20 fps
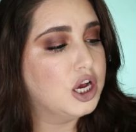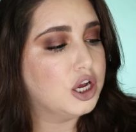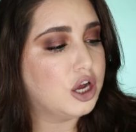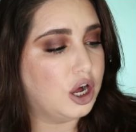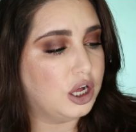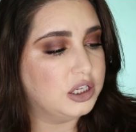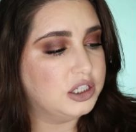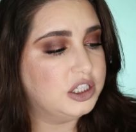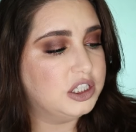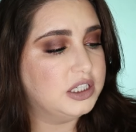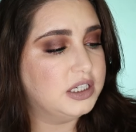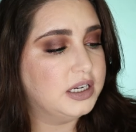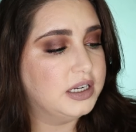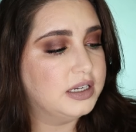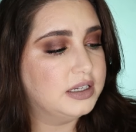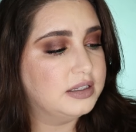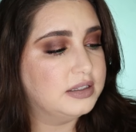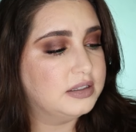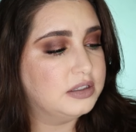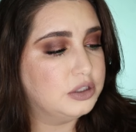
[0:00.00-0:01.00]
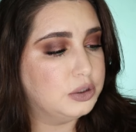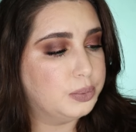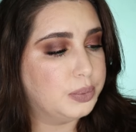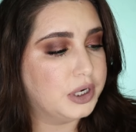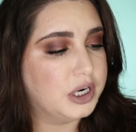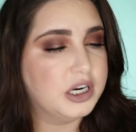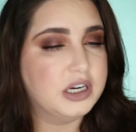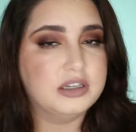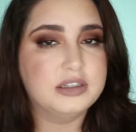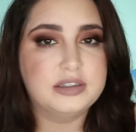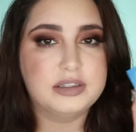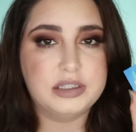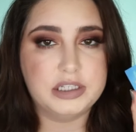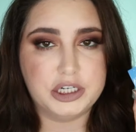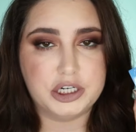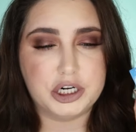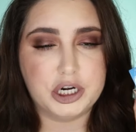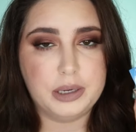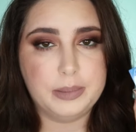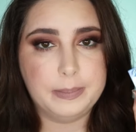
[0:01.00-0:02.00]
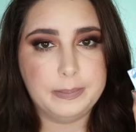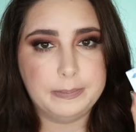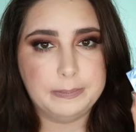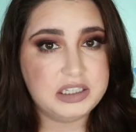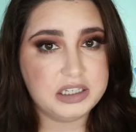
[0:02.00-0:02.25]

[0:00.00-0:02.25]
Collagen Super Serum.